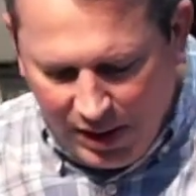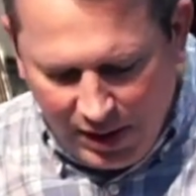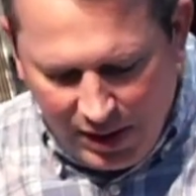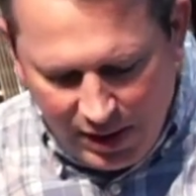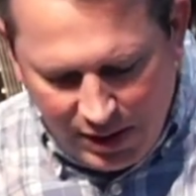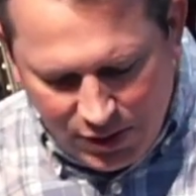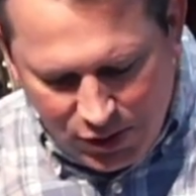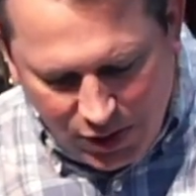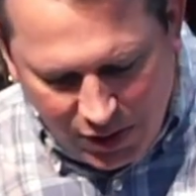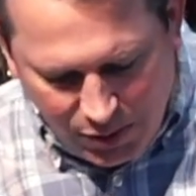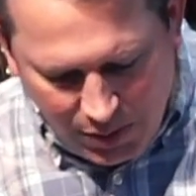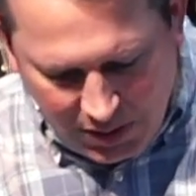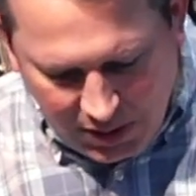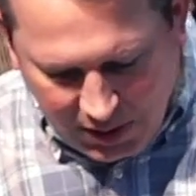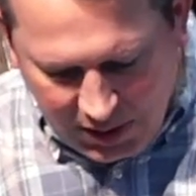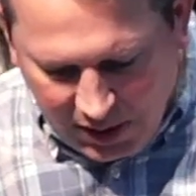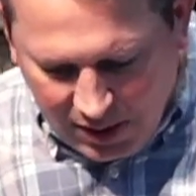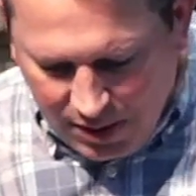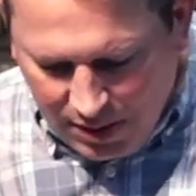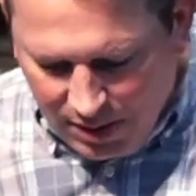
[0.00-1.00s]
So as we look
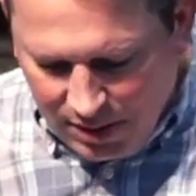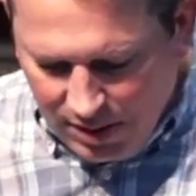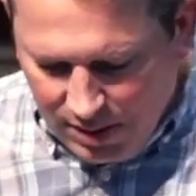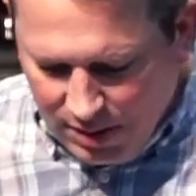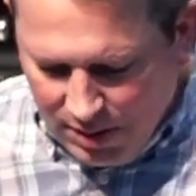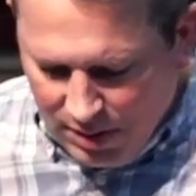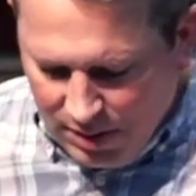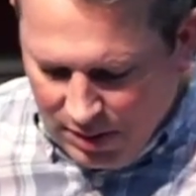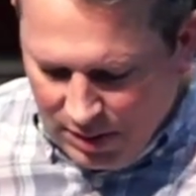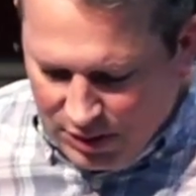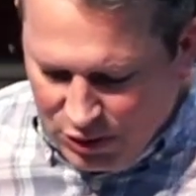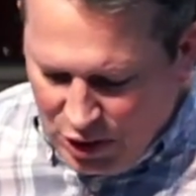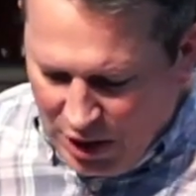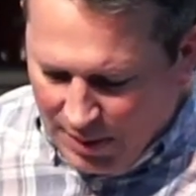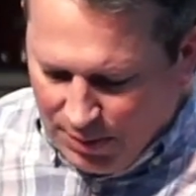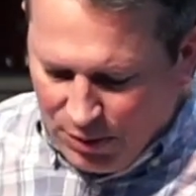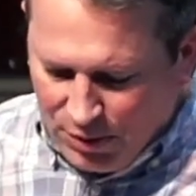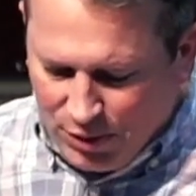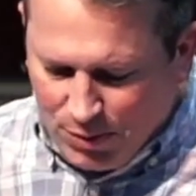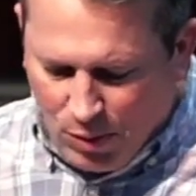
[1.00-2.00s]
at this
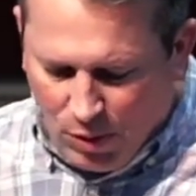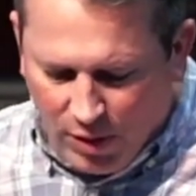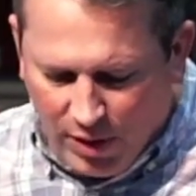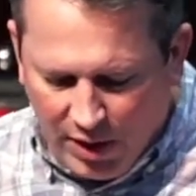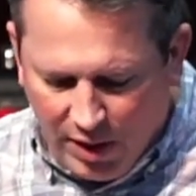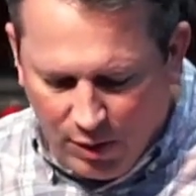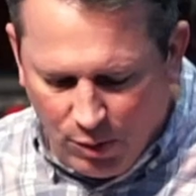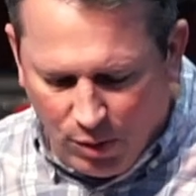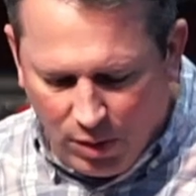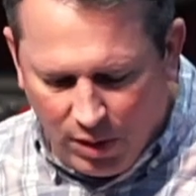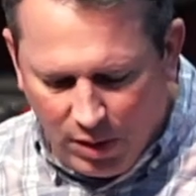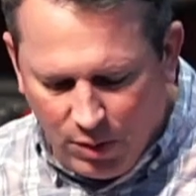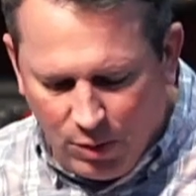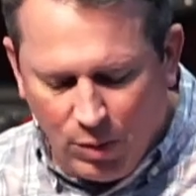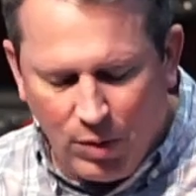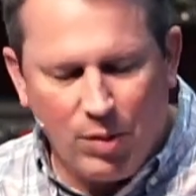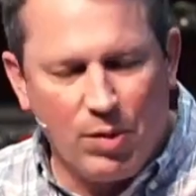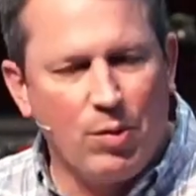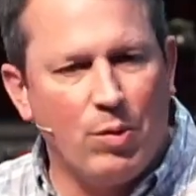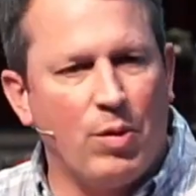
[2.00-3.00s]
chapter this morning, we're
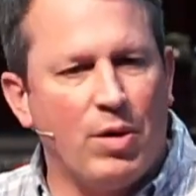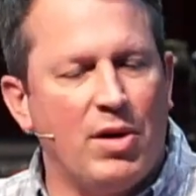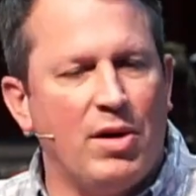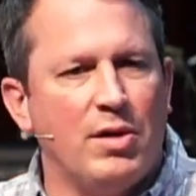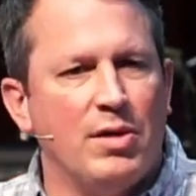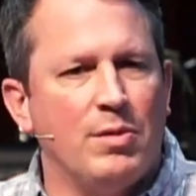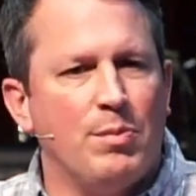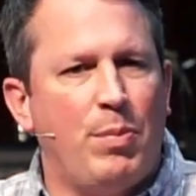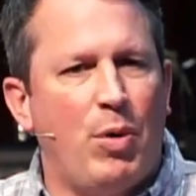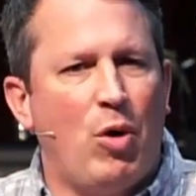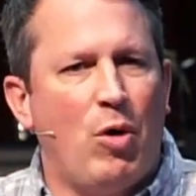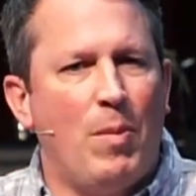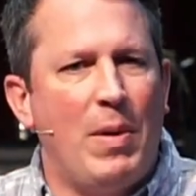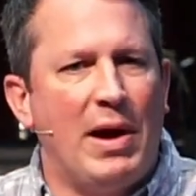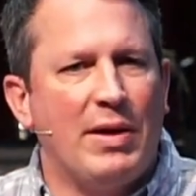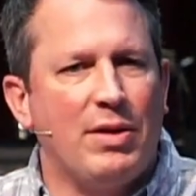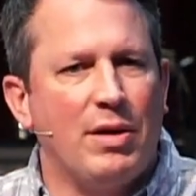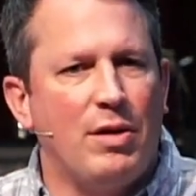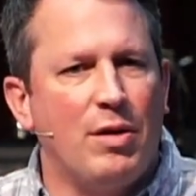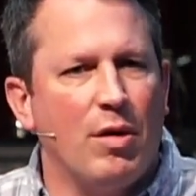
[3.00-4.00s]
going to pull back
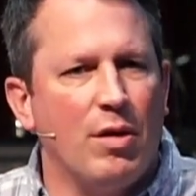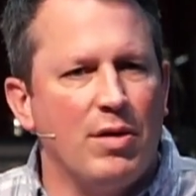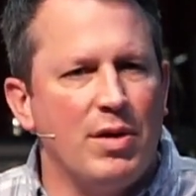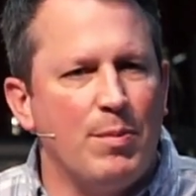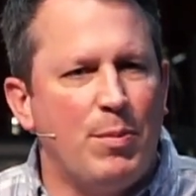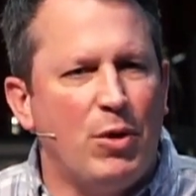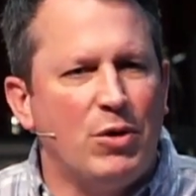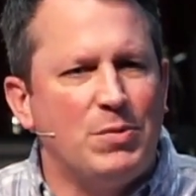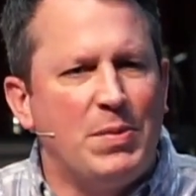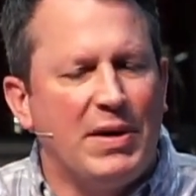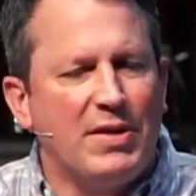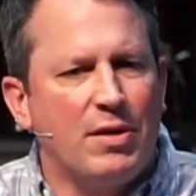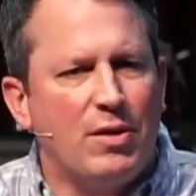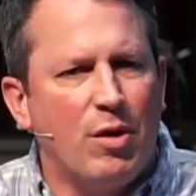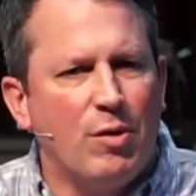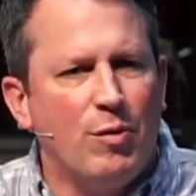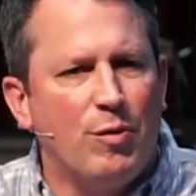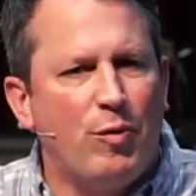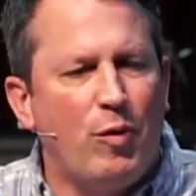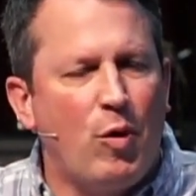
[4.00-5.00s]
the curtain. It pulls back the
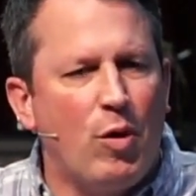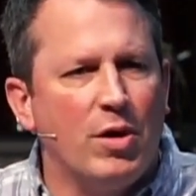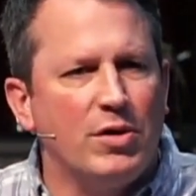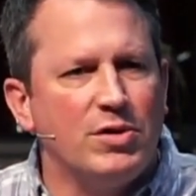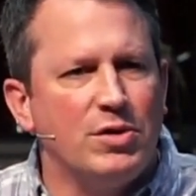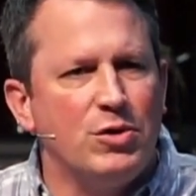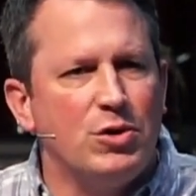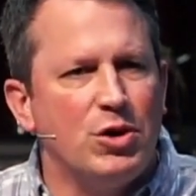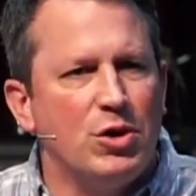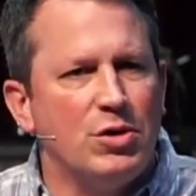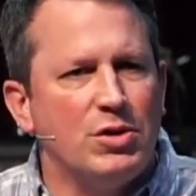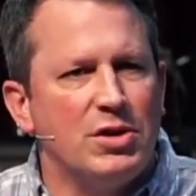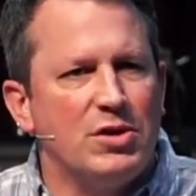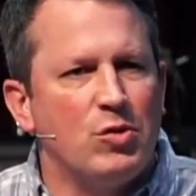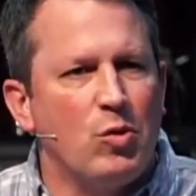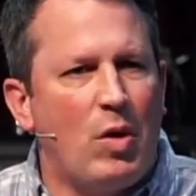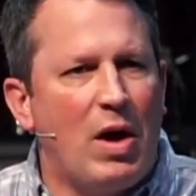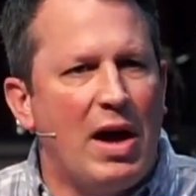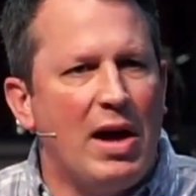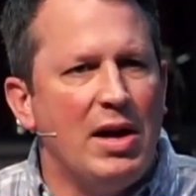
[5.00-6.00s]
curtain for us and shows us
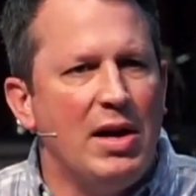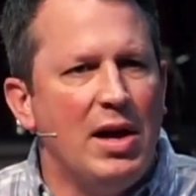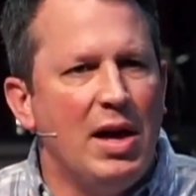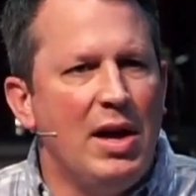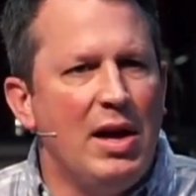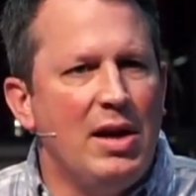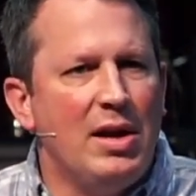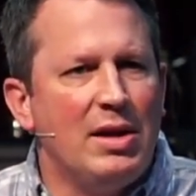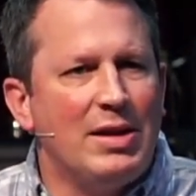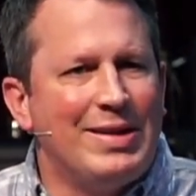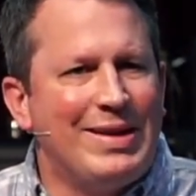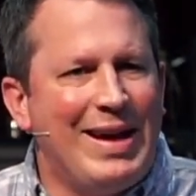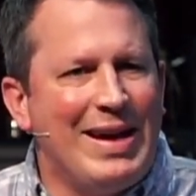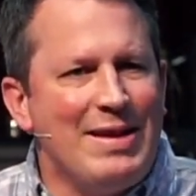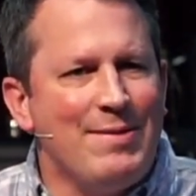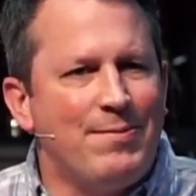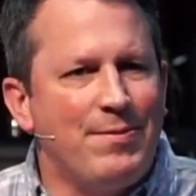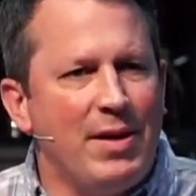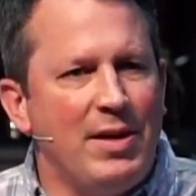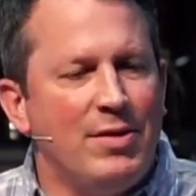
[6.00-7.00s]
why life
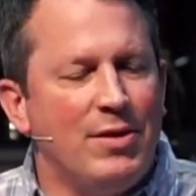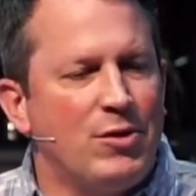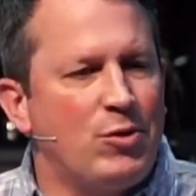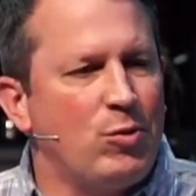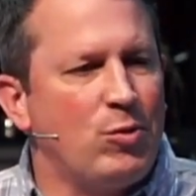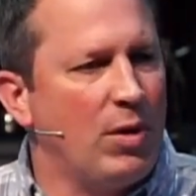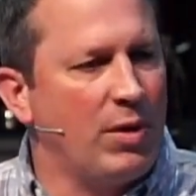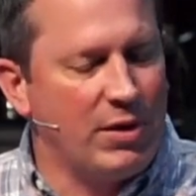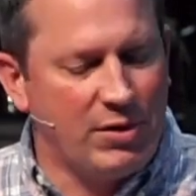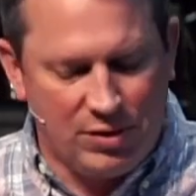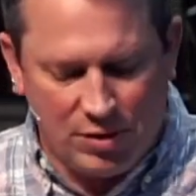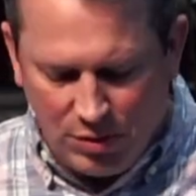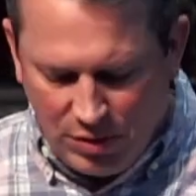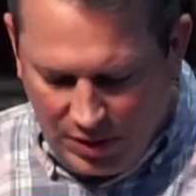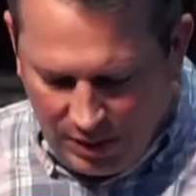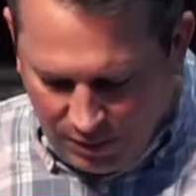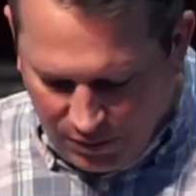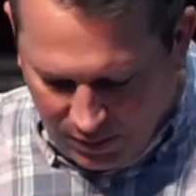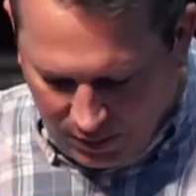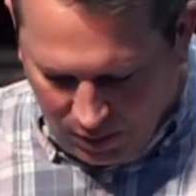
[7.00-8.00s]
in this world is so
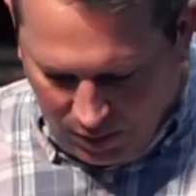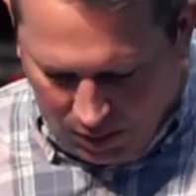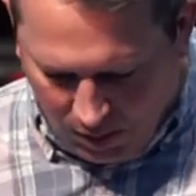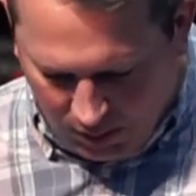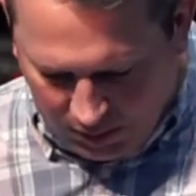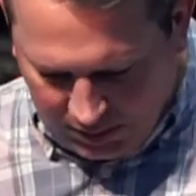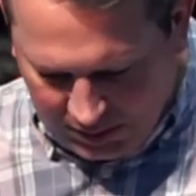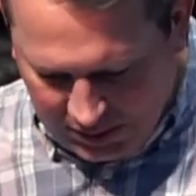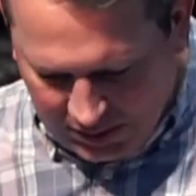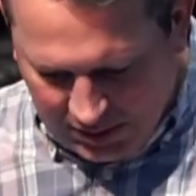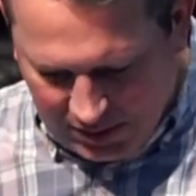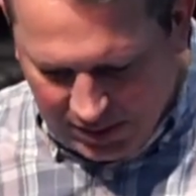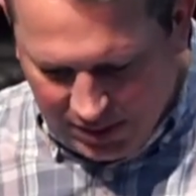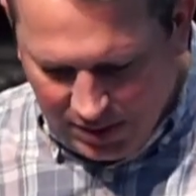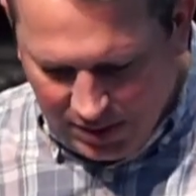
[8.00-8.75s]
difficult.